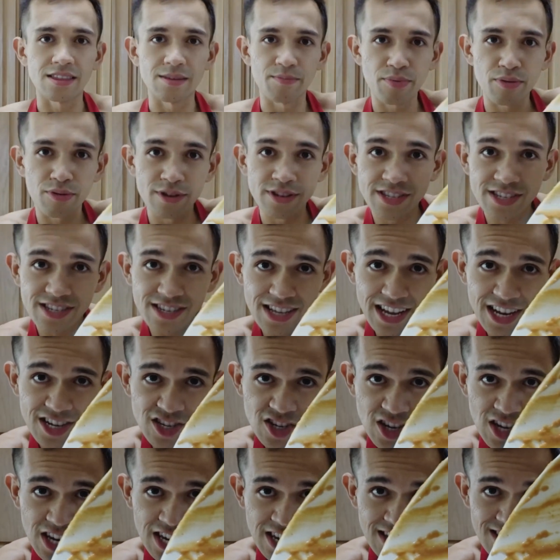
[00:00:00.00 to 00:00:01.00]
Prince
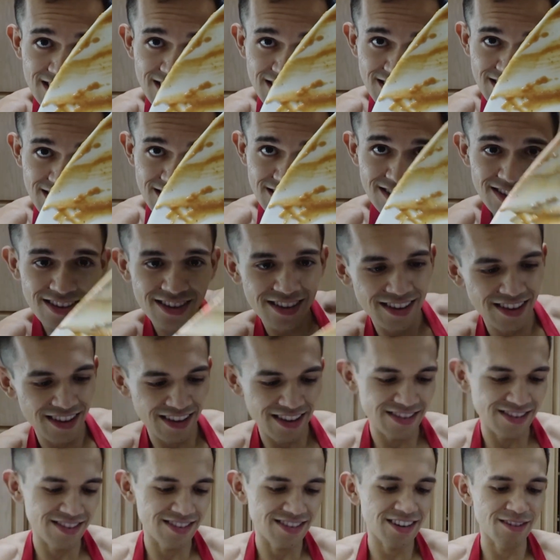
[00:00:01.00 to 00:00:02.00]
/ King
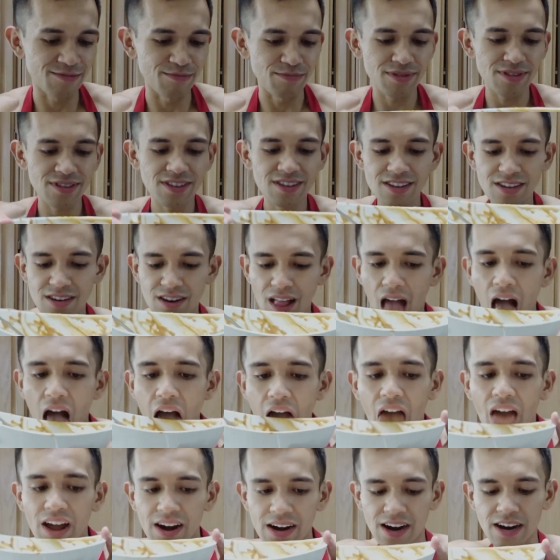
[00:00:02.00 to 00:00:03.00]
is completed,
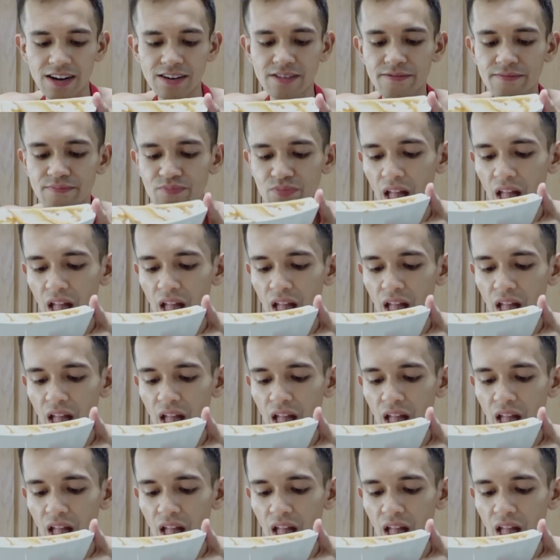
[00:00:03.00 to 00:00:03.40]
kind of.